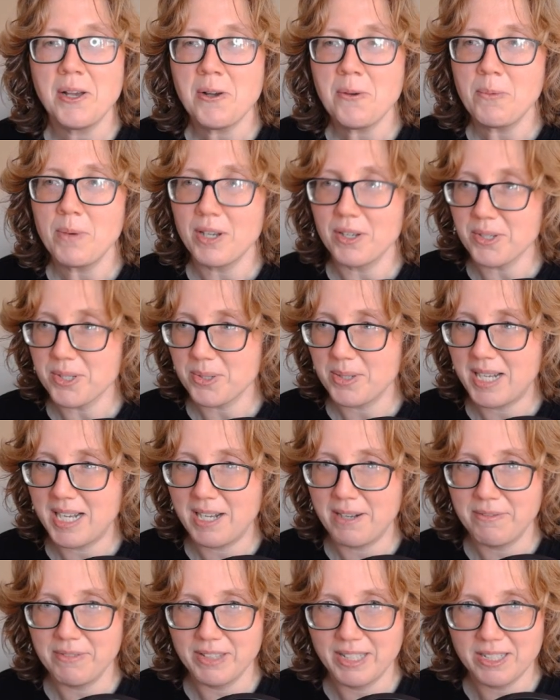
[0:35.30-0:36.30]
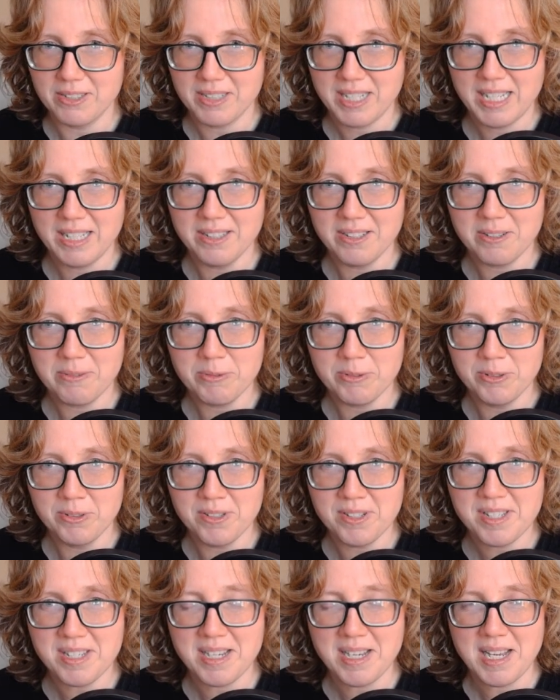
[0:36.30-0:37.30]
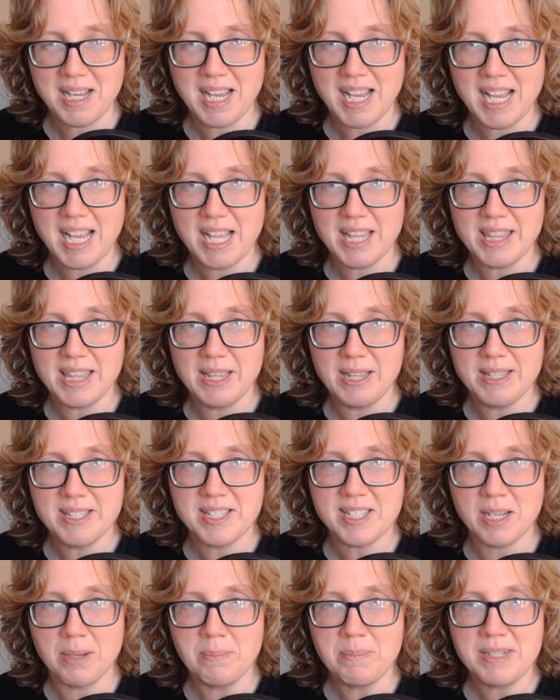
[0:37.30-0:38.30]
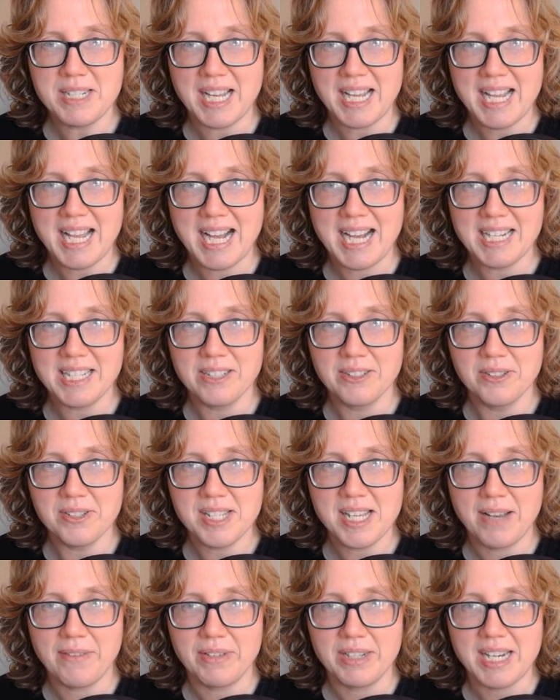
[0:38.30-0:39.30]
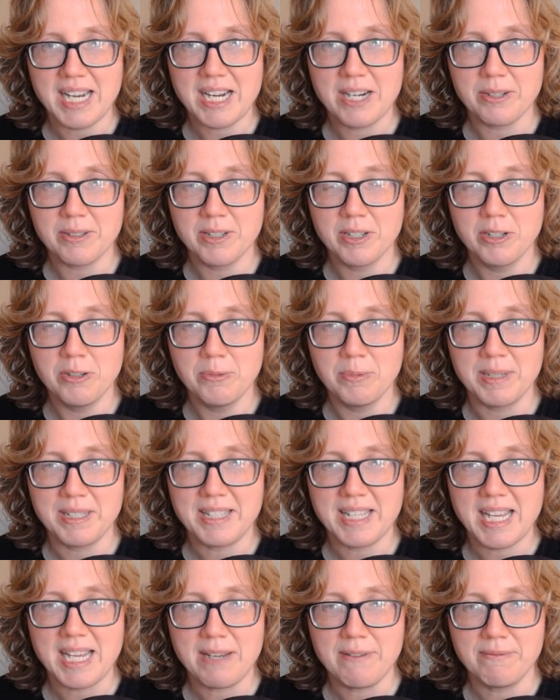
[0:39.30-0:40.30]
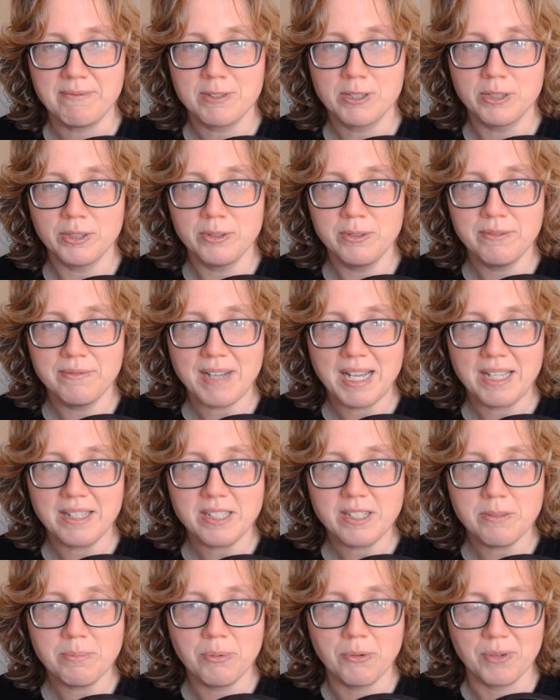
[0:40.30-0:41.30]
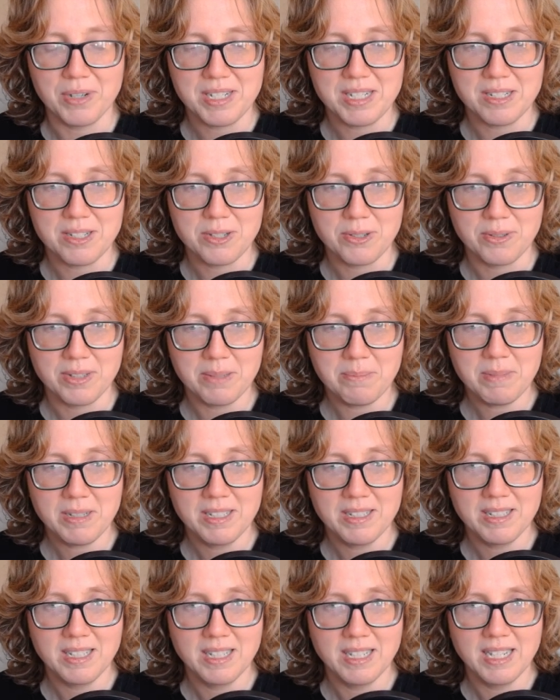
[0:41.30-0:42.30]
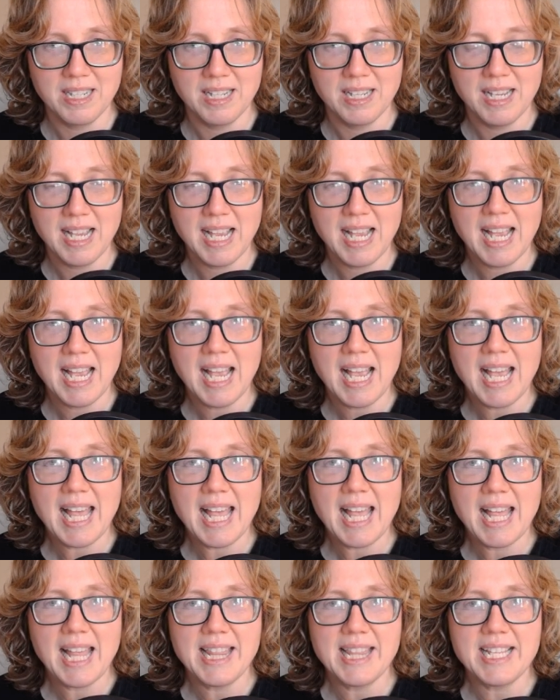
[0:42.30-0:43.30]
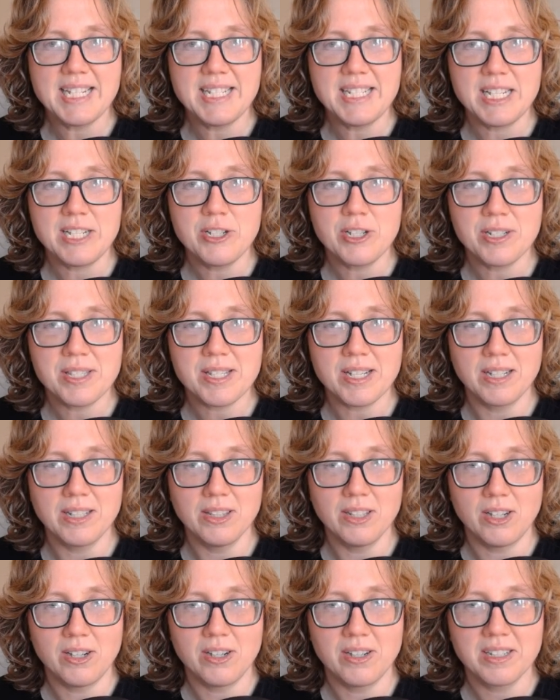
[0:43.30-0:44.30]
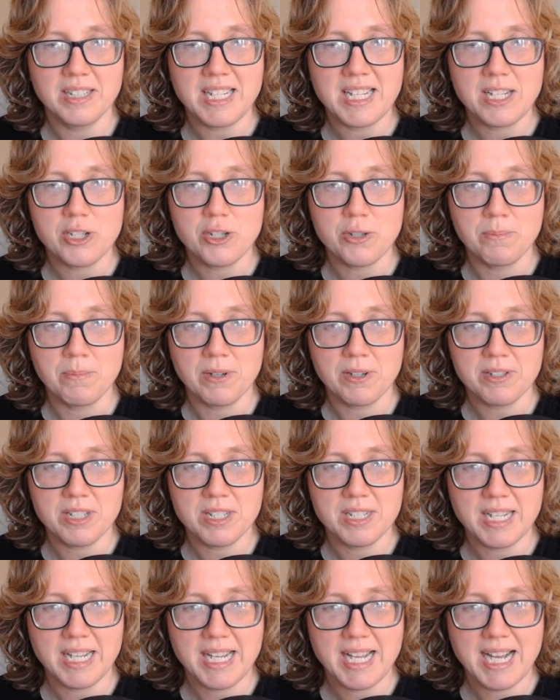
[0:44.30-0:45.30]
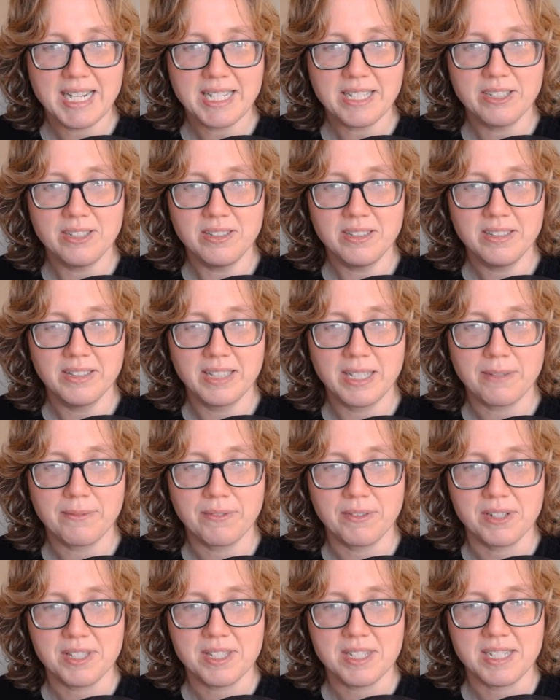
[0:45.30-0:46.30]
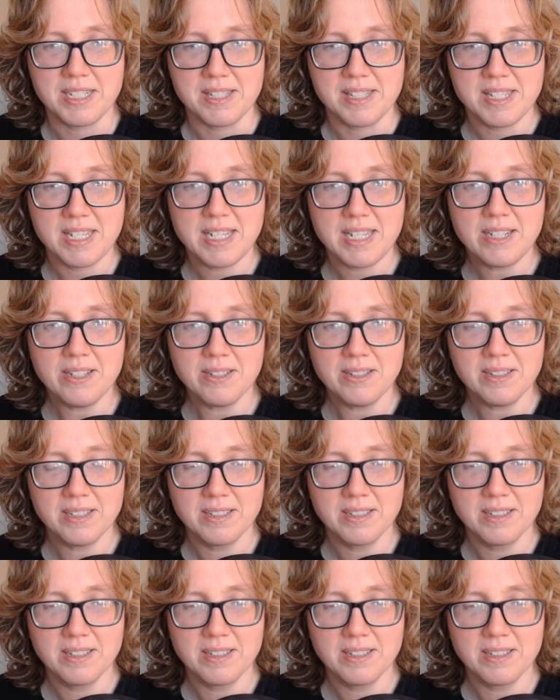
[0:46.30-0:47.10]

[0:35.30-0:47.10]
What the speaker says: We also have little killer rules. Some diagonals have an arrow with a clue value pointing to them. The digits along each marked diagonal, like for instance here,